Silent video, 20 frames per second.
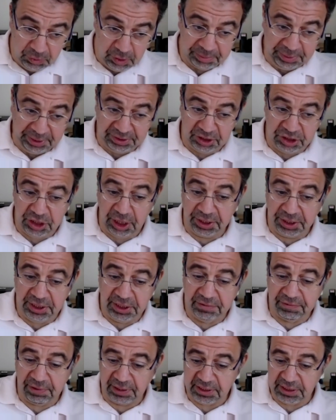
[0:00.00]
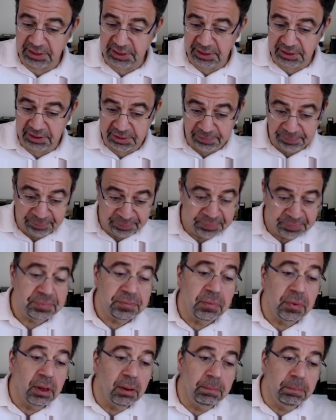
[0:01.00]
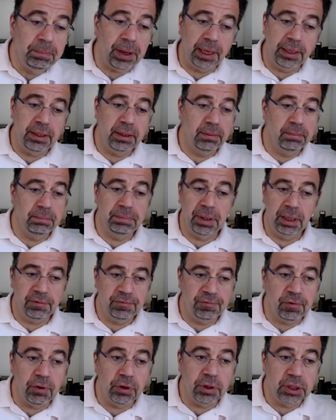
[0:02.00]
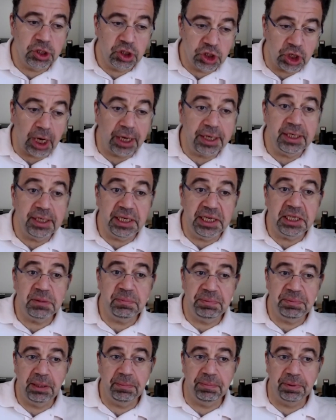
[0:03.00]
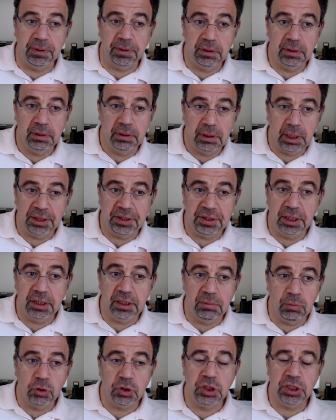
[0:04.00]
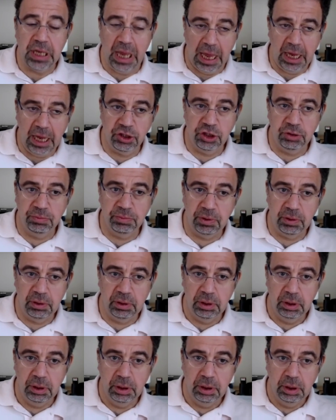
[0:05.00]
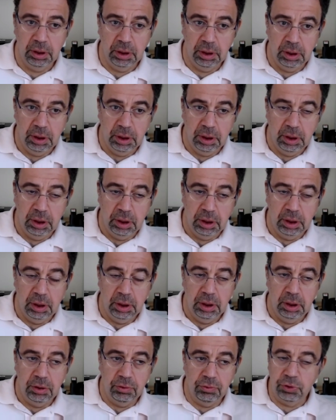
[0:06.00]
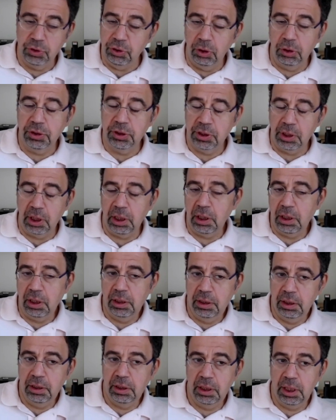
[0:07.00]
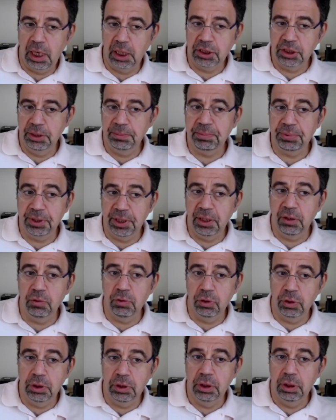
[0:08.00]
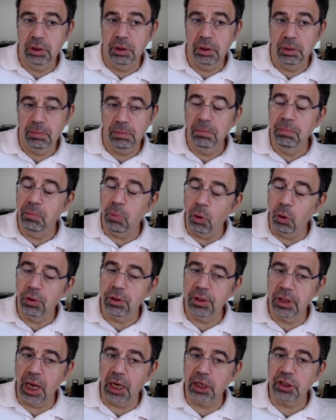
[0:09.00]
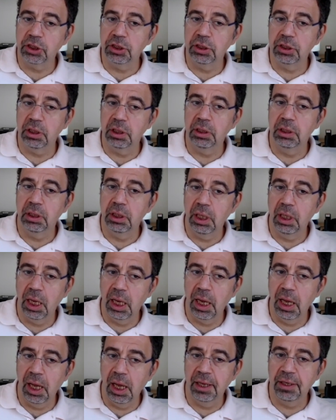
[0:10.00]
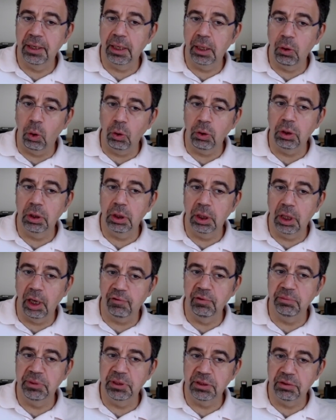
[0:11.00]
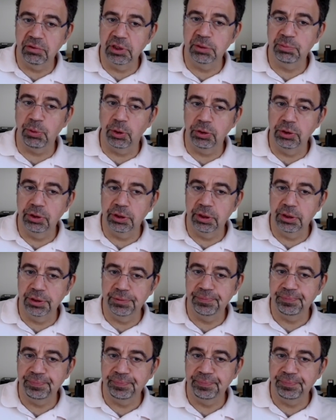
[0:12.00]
about the Chinese vaccines. Mm-hmm. But for the Chinese people, I think the most tangible results are actually pretty good, both national and local government responses.